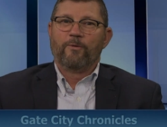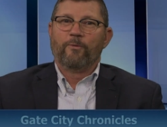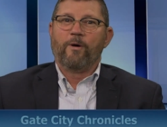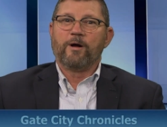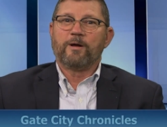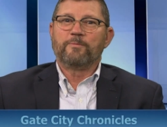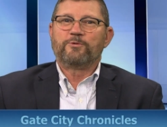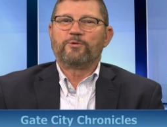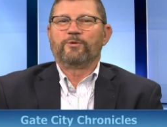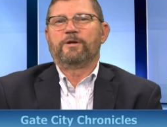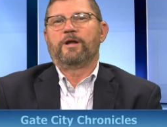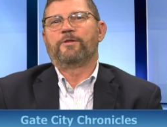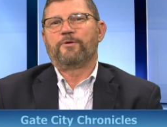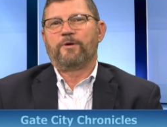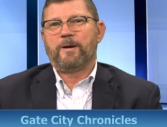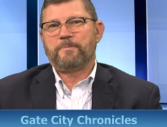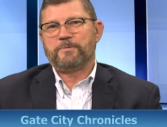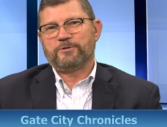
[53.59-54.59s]
Welcome to
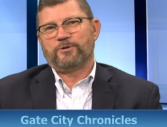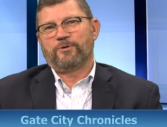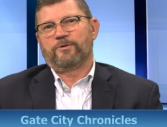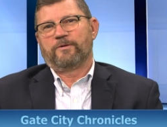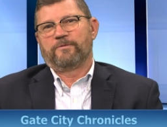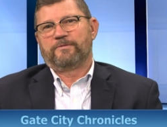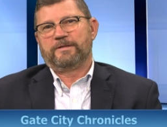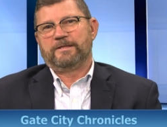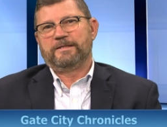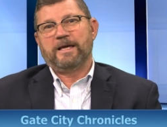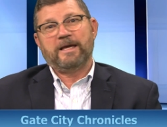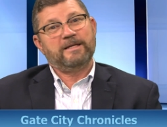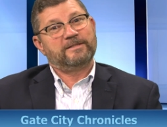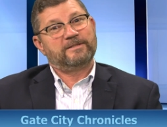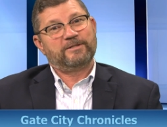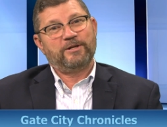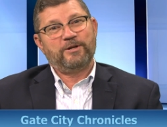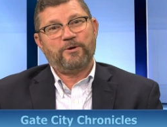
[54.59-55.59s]
another episode of
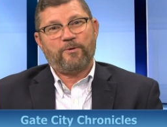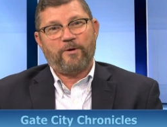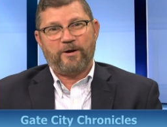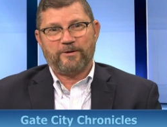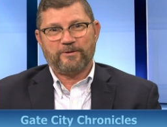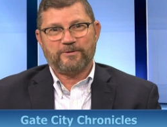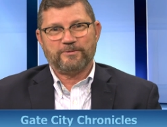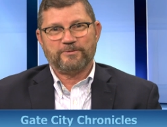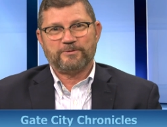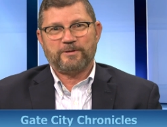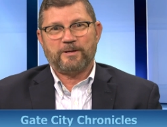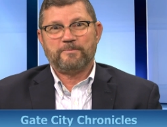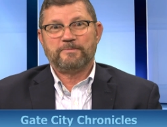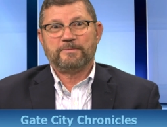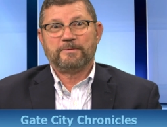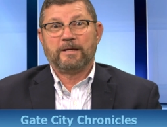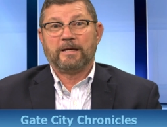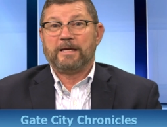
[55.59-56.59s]
Gate City Chronicles.
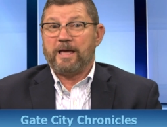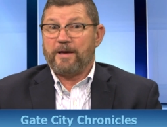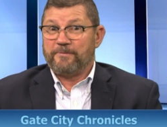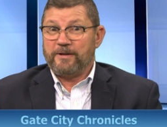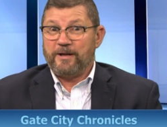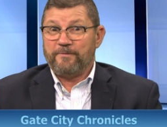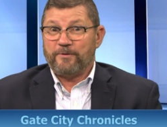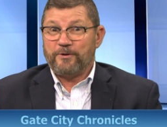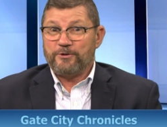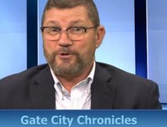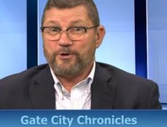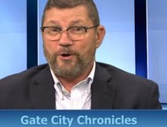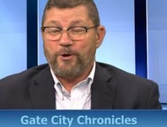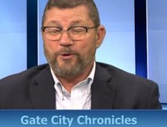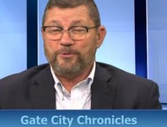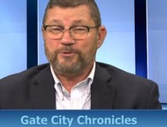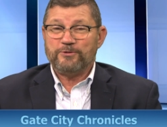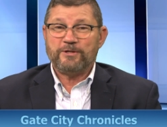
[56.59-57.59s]
I'm Kevin Avard, your
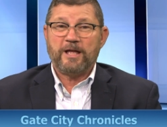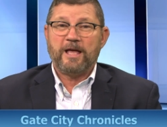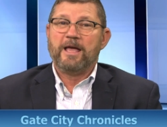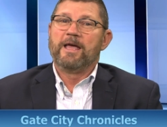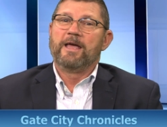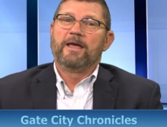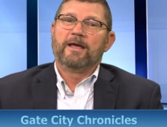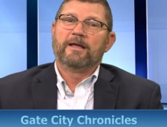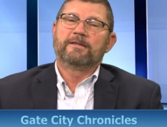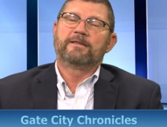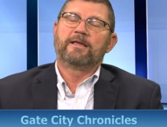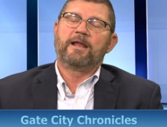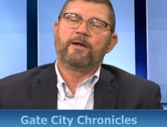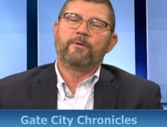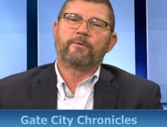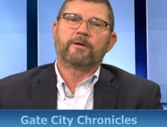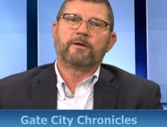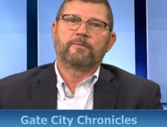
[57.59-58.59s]
host, and
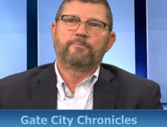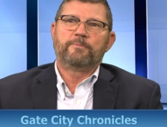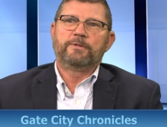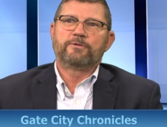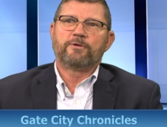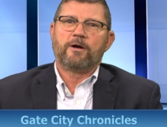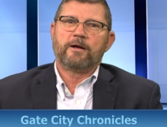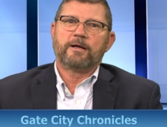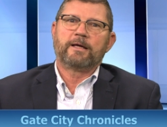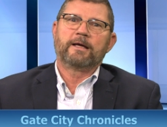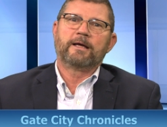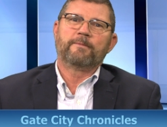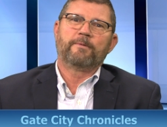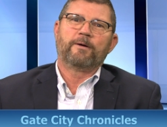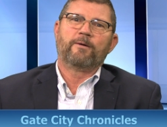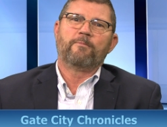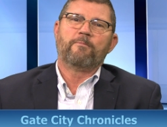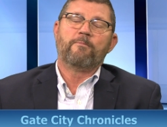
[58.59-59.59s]
today we're going to be talking
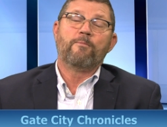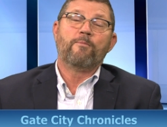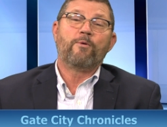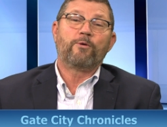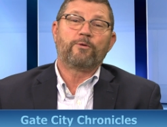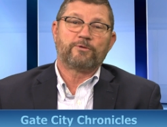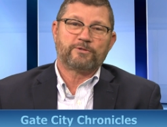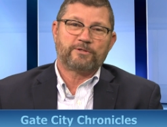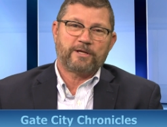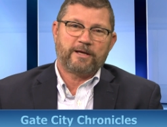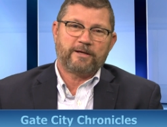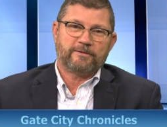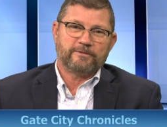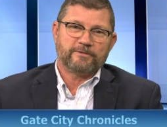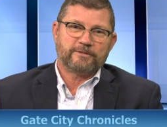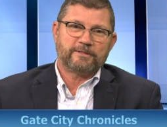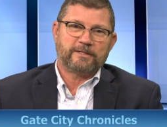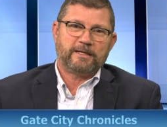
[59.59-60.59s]
about
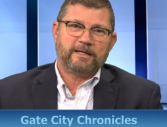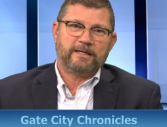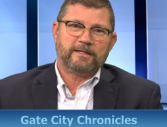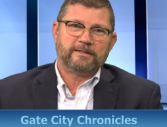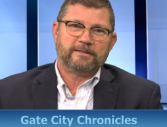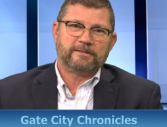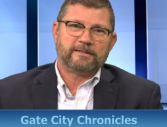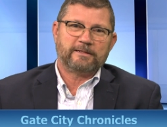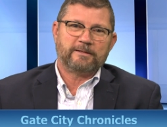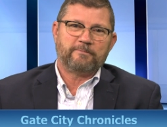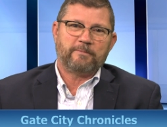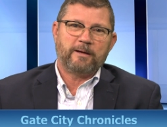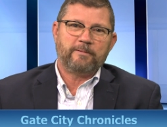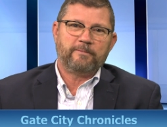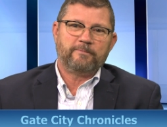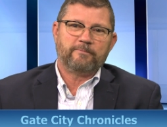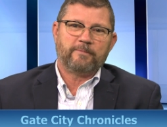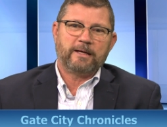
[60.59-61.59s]
motorcycles. And
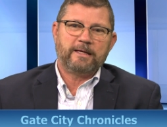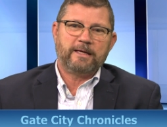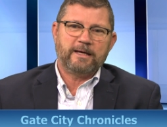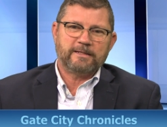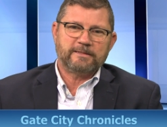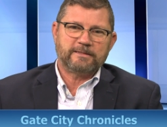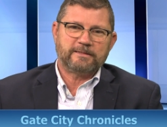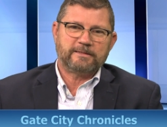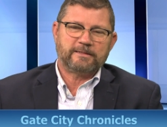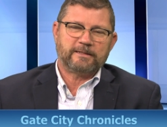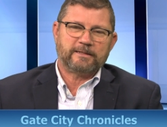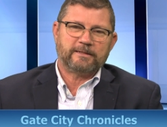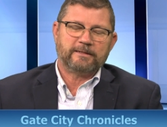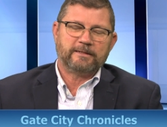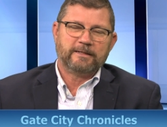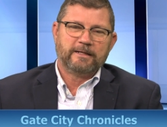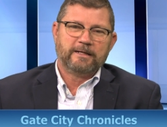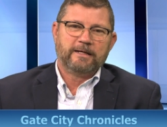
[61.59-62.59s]
my guest
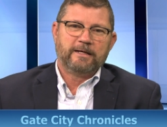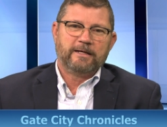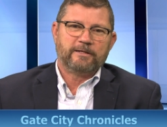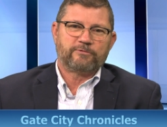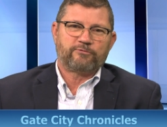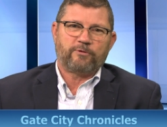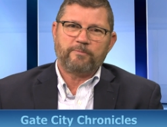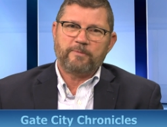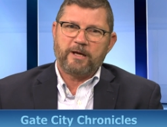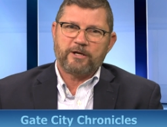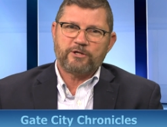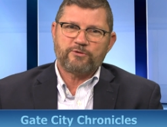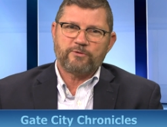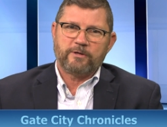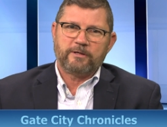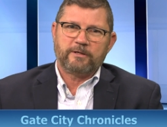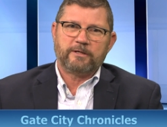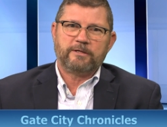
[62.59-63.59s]
is from
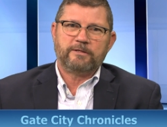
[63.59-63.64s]
Nashua.